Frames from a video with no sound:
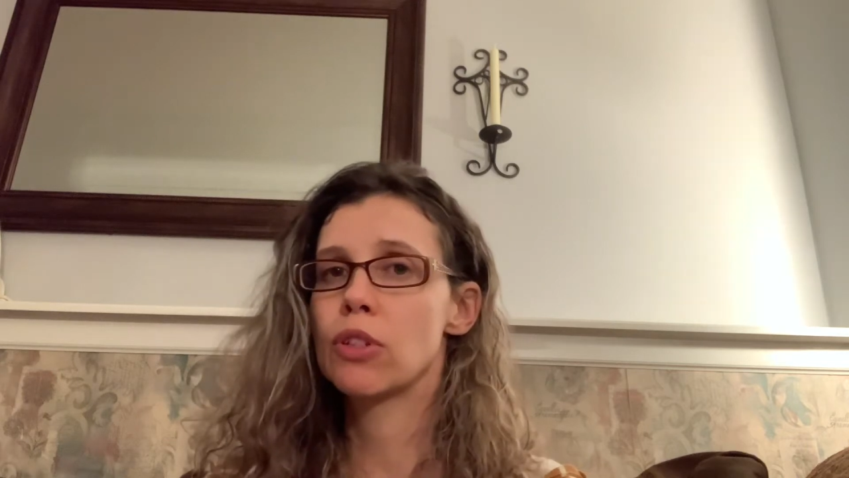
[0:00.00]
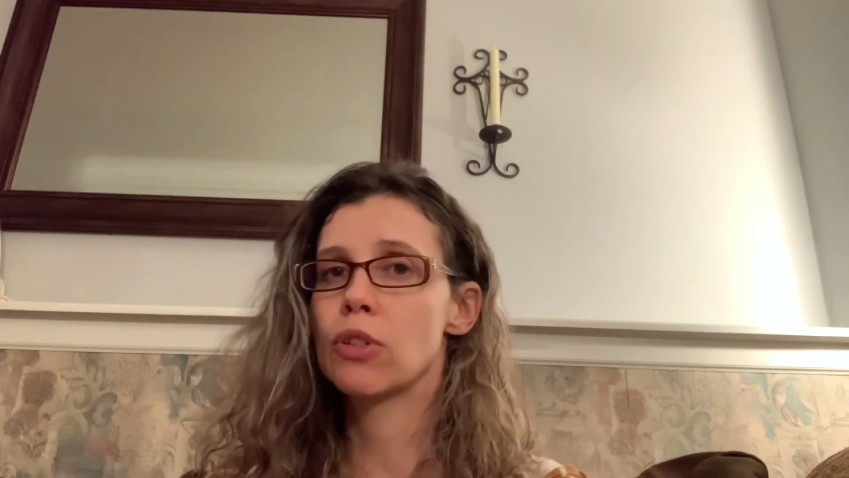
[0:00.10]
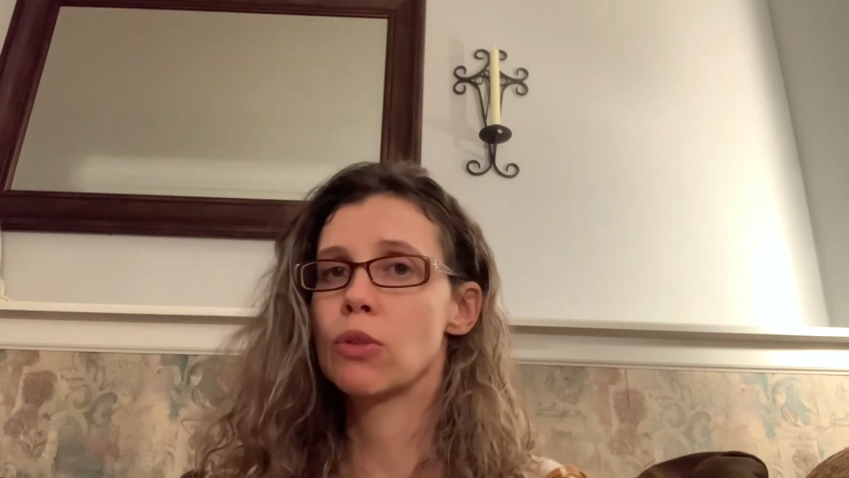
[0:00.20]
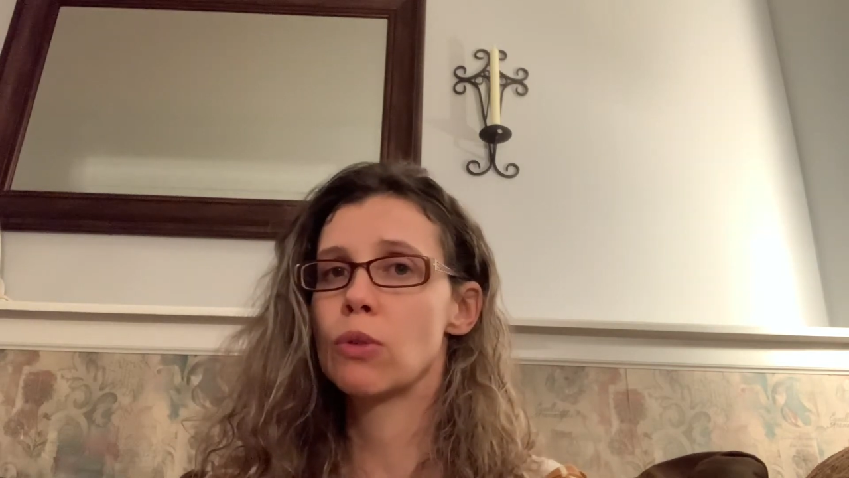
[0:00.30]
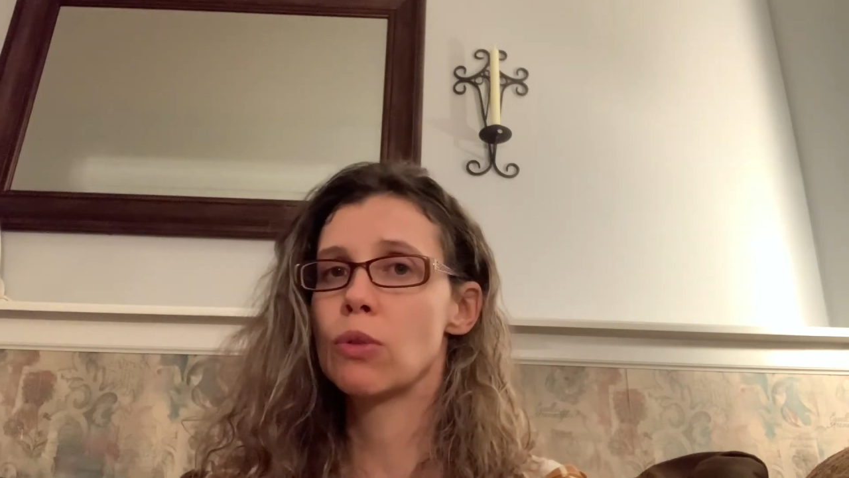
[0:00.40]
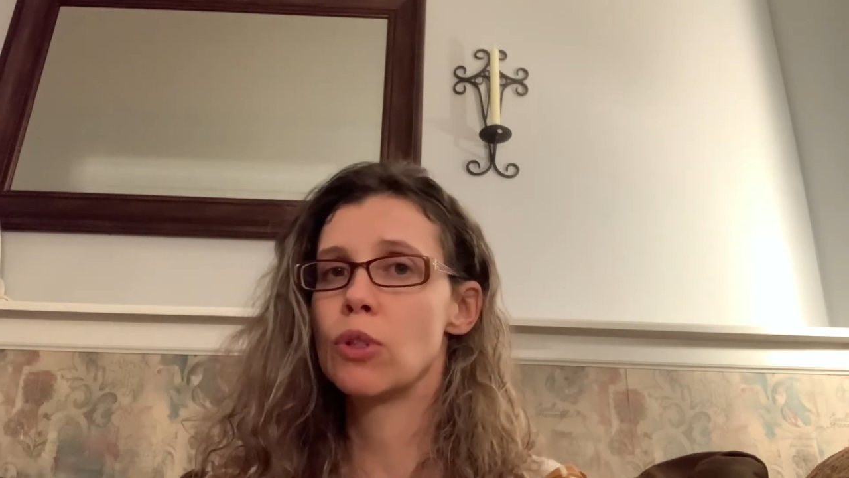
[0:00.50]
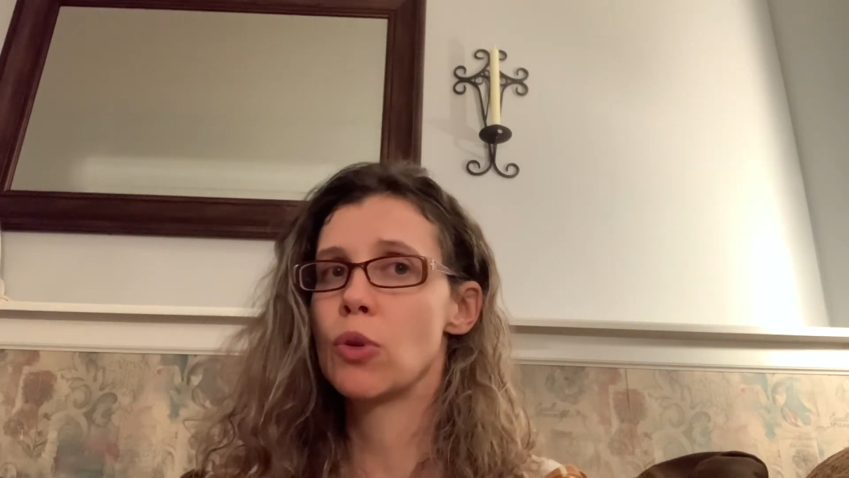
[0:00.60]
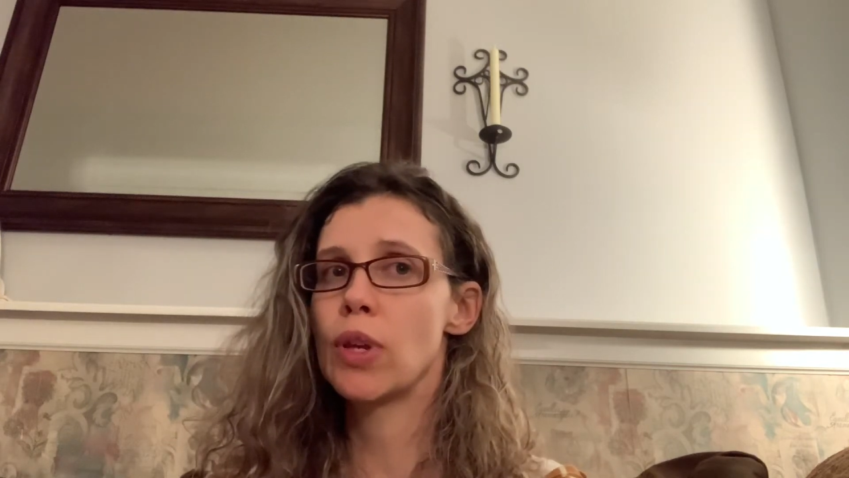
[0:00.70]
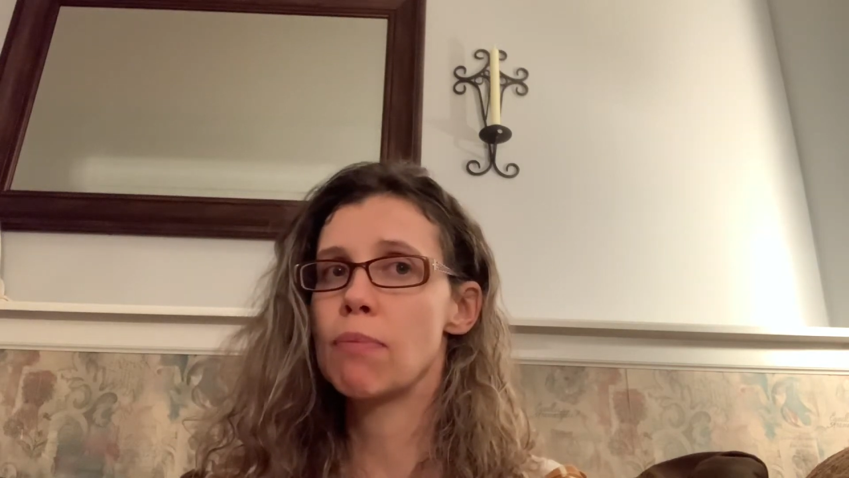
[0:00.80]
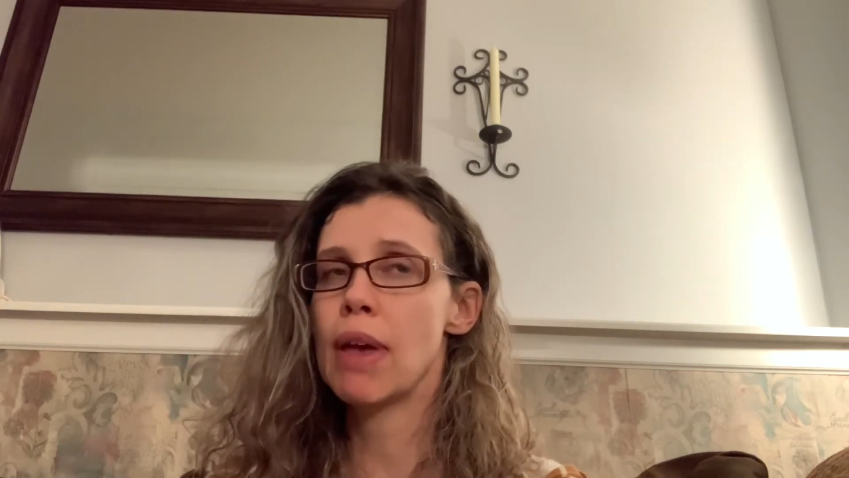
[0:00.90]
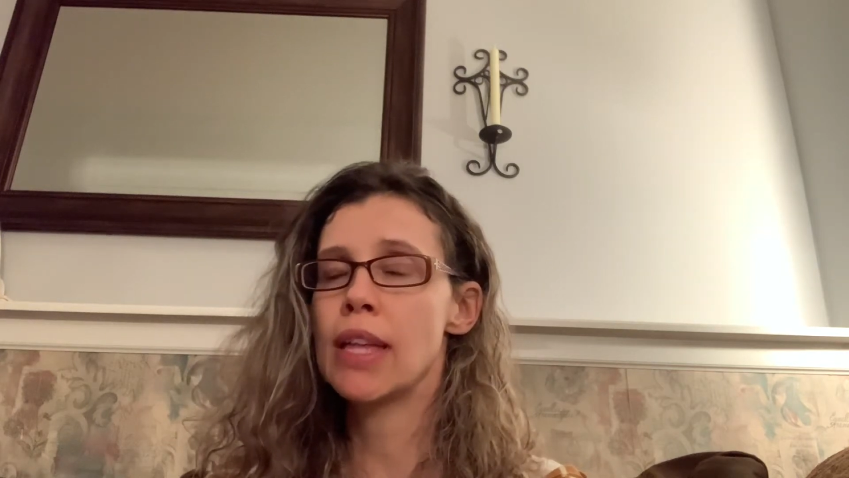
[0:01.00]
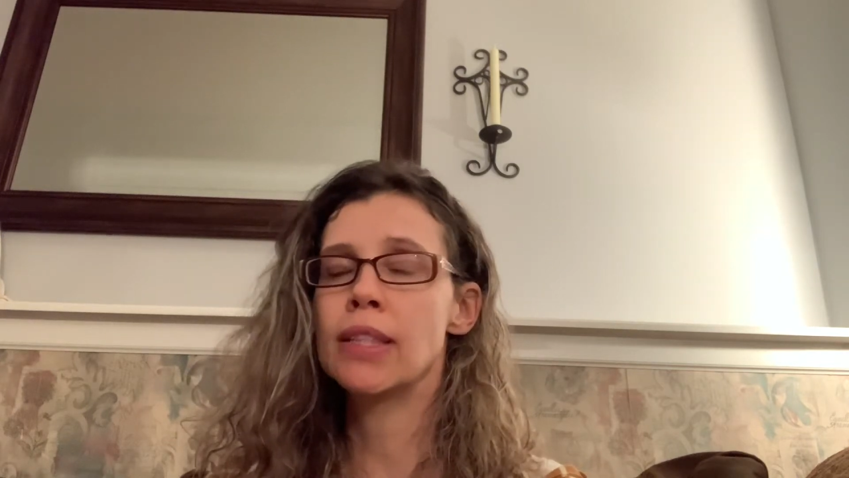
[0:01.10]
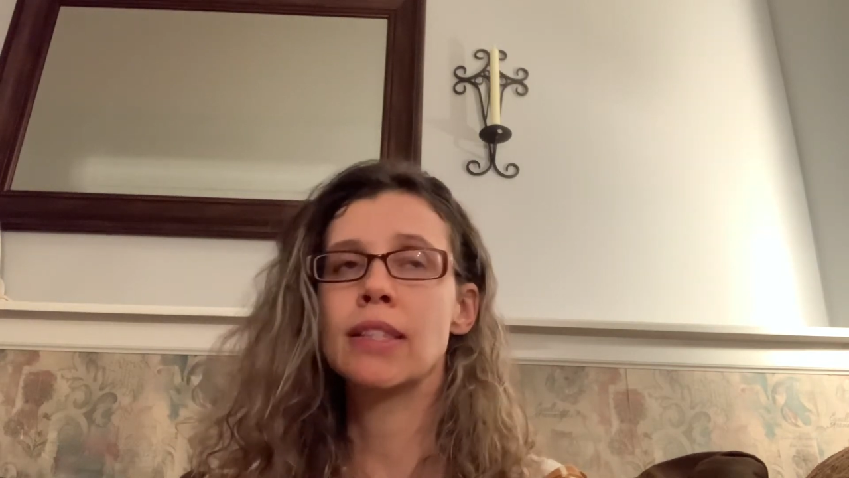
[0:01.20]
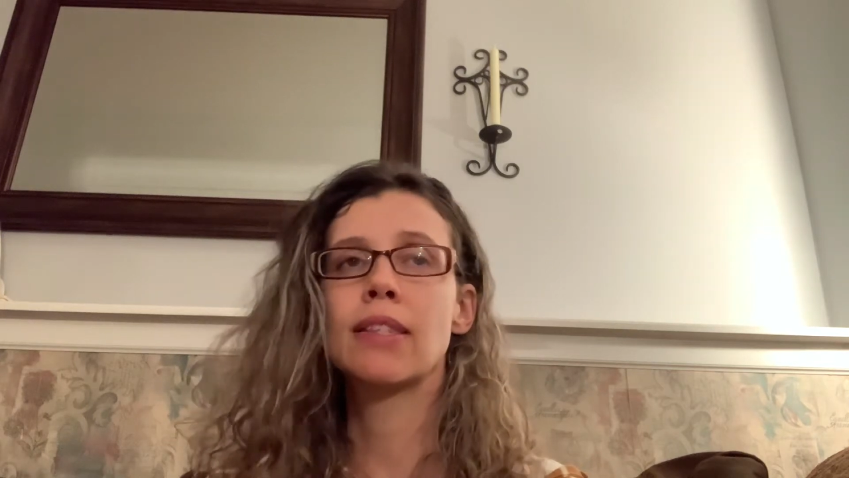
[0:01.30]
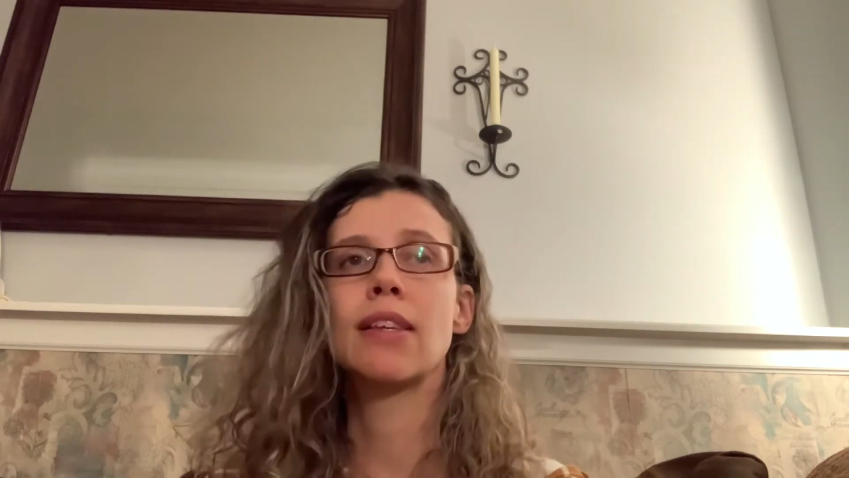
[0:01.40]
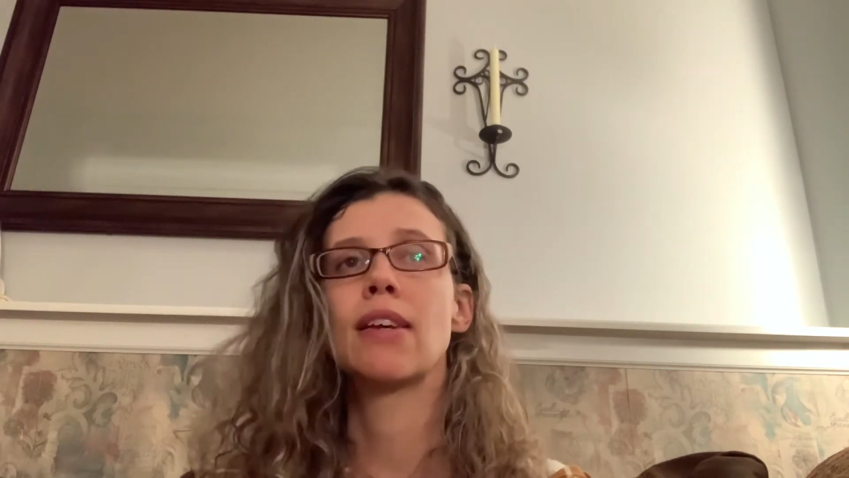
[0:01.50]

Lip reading: to doing meds.